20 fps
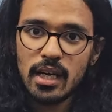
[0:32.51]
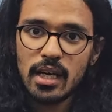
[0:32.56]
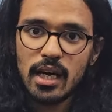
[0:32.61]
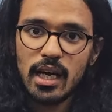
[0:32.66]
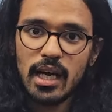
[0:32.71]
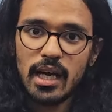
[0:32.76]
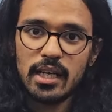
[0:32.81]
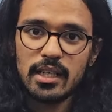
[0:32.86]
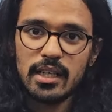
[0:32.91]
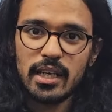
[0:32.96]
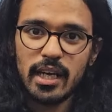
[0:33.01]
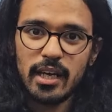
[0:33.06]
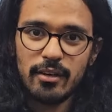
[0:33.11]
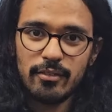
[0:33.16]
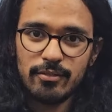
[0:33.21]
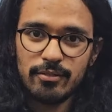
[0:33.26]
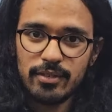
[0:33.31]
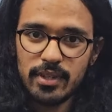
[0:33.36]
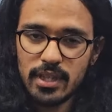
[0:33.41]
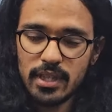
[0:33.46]
and
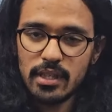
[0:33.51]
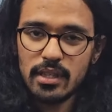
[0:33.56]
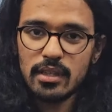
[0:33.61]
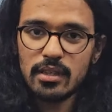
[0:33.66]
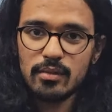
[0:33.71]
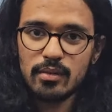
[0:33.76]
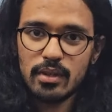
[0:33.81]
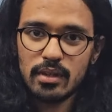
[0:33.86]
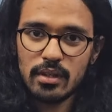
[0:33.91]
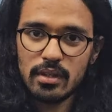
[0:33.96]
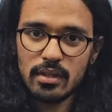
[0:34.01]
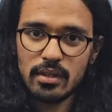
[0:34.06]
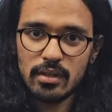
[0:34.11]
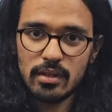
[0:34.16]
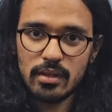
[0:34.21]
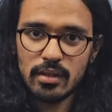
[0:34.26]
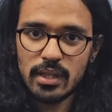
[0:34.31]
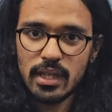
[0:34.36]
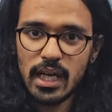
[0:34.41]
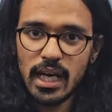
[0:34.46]
every
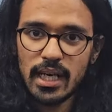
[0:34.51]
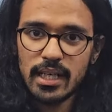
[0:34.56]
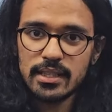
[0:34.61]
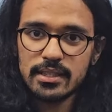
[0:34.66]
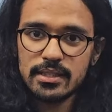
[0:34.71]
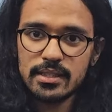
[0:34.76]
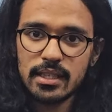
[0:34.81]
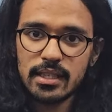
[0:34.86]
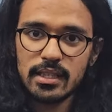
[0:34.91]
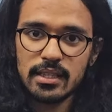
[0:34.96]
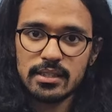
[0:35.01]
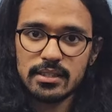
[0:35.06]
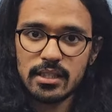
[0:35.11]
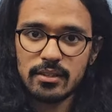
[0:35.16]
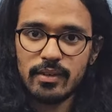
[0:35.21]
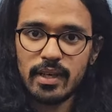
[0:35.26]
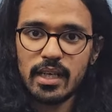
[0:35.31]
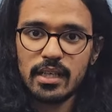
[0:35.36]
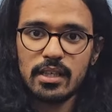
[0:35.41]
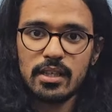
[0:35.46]
class is
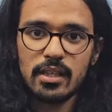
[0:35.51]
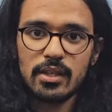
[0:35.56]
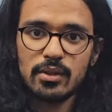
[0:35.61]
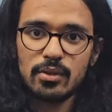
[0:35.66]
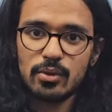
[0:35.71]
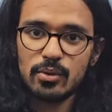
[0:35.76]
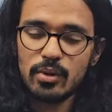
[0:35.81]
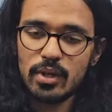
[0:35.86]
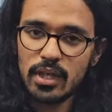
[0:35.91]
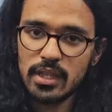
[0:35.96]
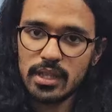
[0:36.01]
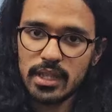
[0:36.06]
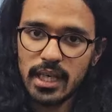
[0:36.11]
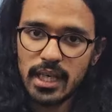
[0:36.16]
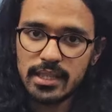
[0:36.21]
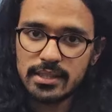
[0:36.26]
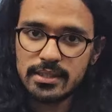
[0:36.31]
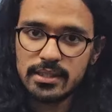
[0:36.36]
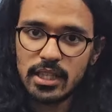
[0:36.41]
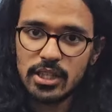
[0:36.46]
divided into a
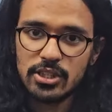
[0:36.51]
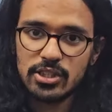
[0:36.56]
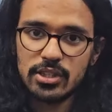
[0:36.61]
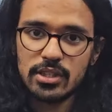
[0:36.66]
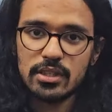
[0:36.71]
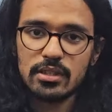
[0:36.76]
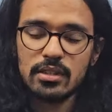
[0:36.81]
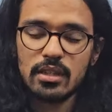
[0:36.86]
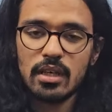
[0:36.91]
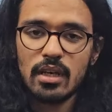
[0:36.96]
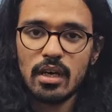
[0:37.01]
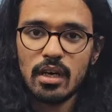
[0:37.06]
Riyaz session,